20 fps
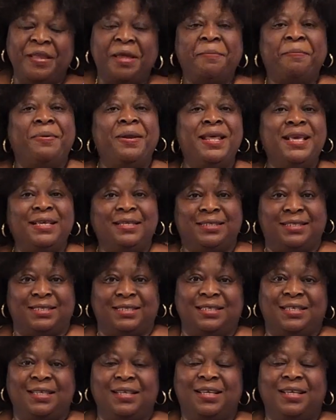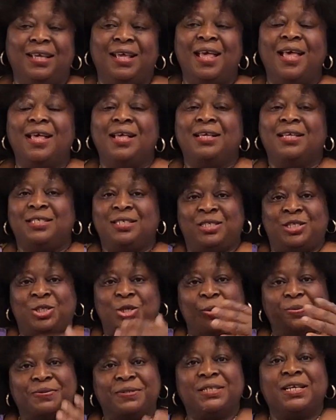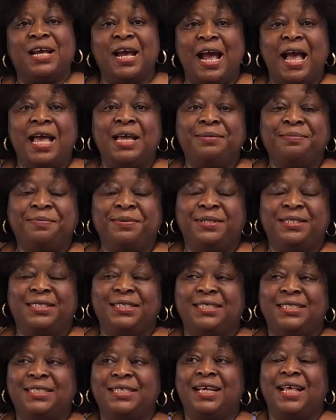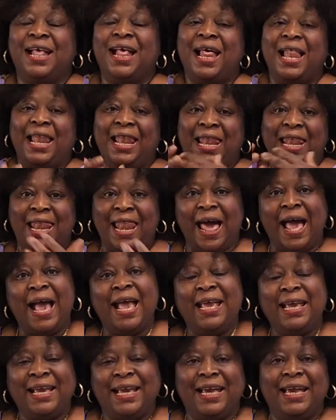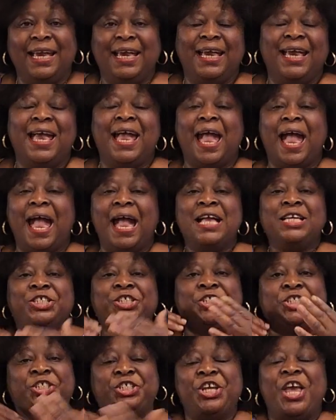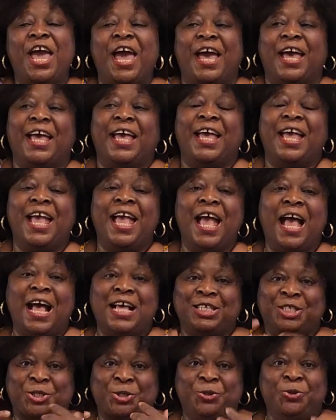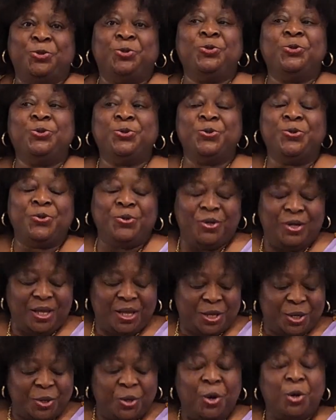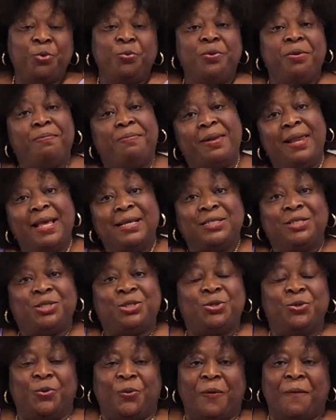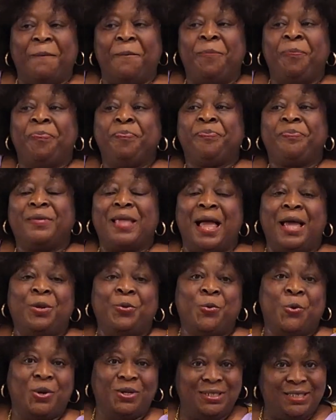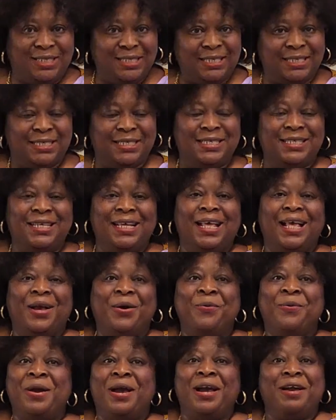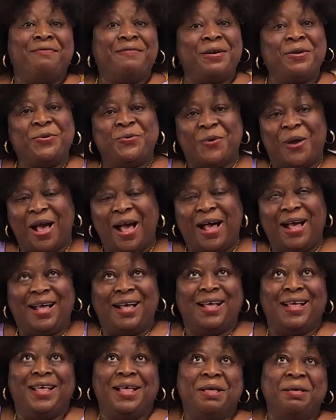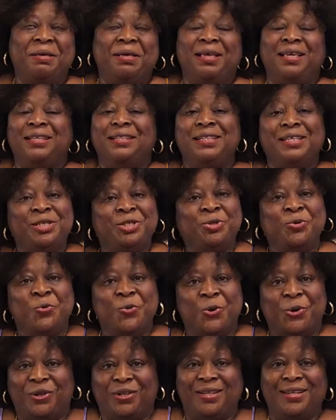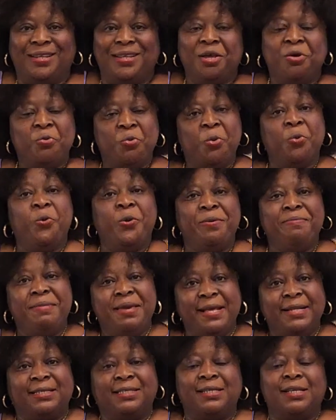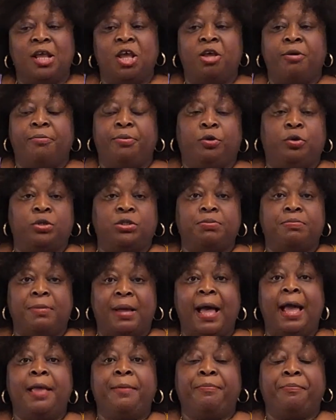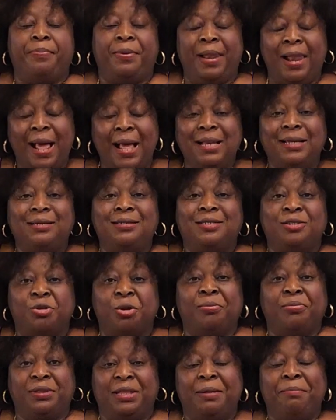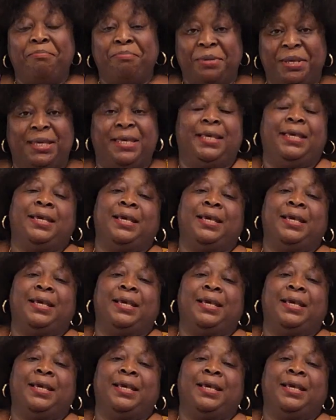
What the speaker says: Please subscribe, like, and share. As you do, God will bless you. And one day, wherever you are in this world, we will meet, because I plan something big.